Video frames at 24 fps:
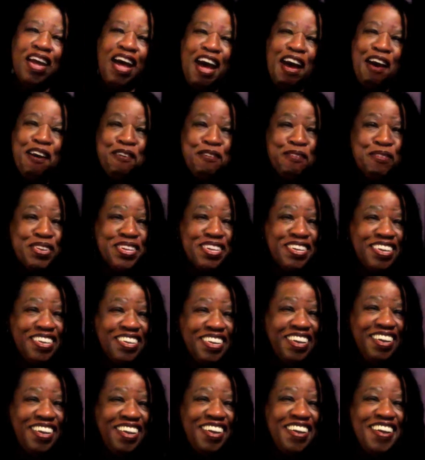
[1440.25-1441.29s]
out
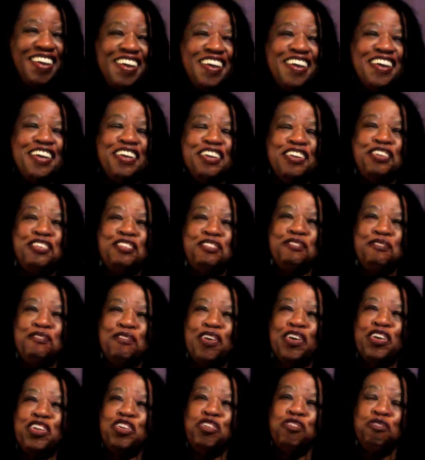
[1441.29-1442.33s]
to
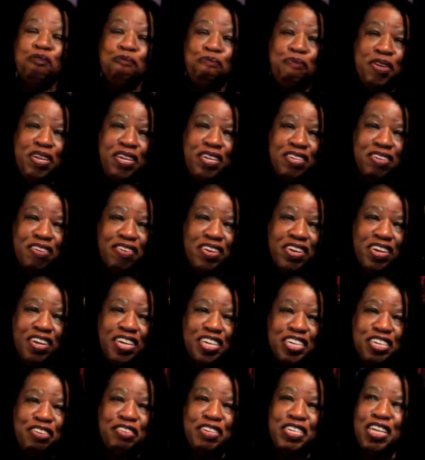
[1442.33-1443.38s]
uh, do a piece on
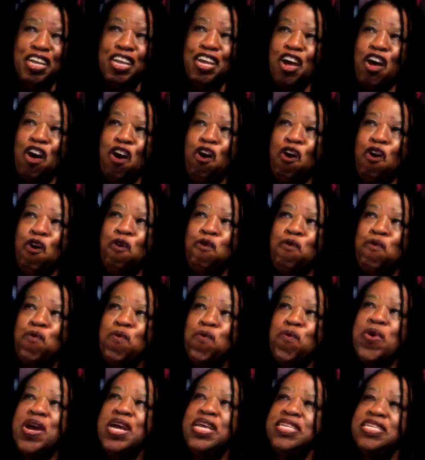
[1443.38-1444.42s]
us. You see,
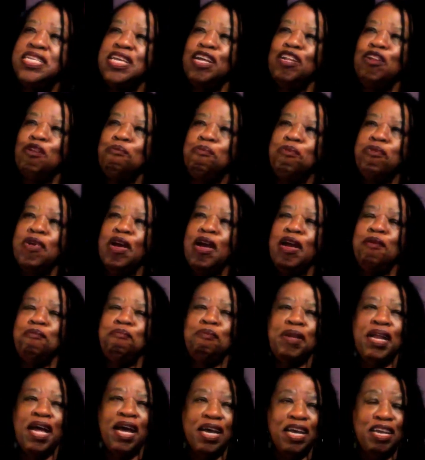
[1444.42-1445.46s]
we celebrate
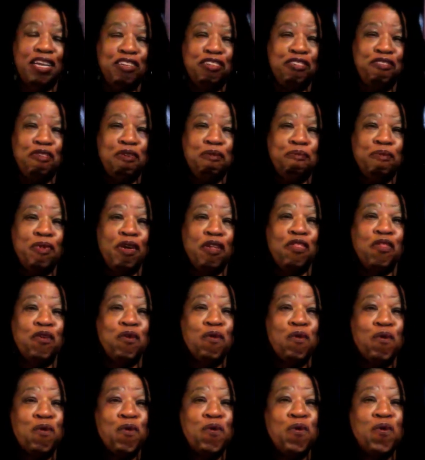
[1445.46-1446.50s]
Black History
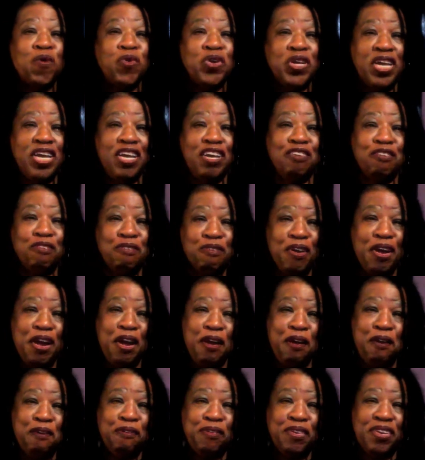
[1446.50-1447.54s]
Month all year
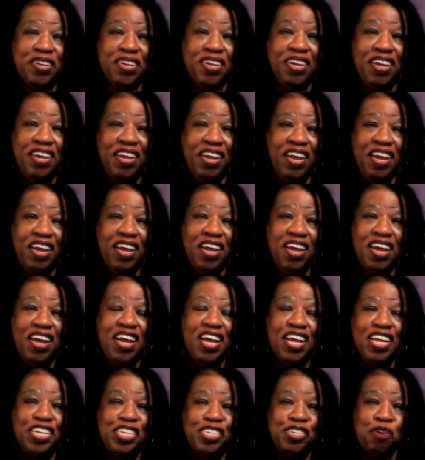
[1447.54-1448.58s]
round,
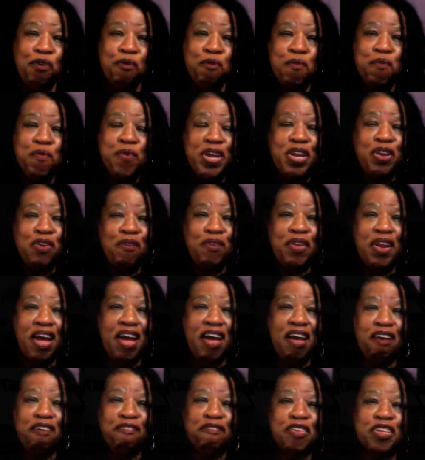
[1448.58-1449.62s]
so we don't
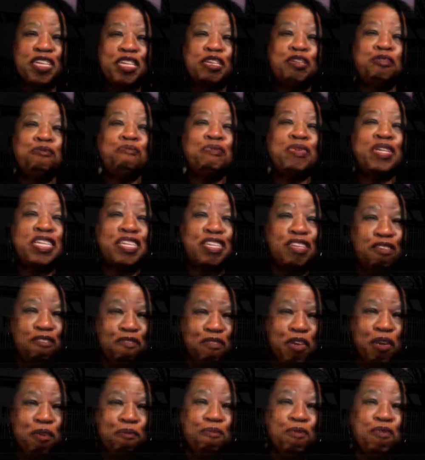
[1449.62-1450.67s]
have a
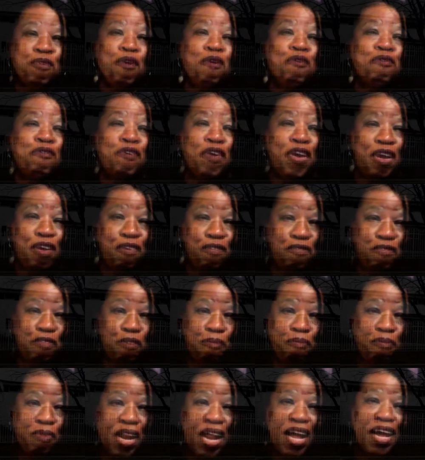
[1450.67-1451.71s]
specific program for
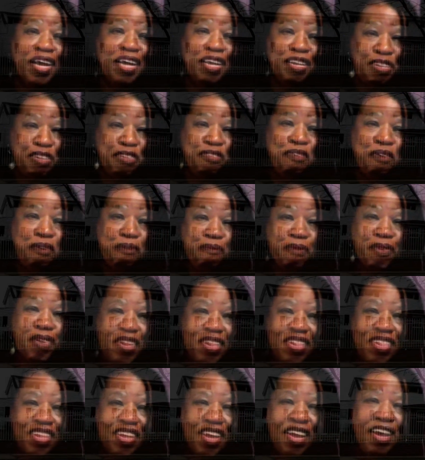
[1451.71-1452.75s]
Black History
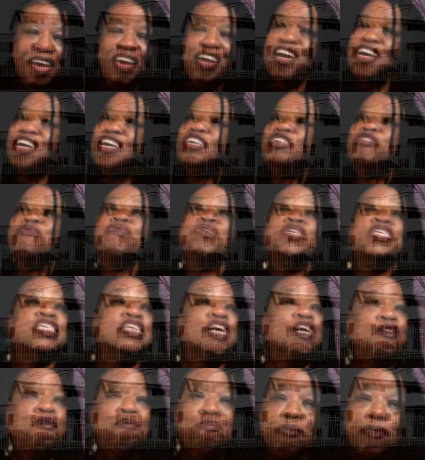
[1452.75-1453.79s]
Month because okay. we
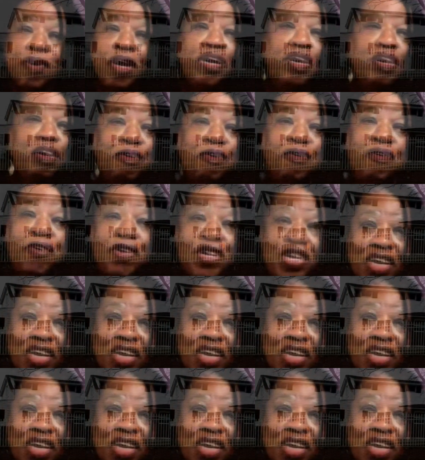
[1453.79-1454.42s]
celebrate it all, all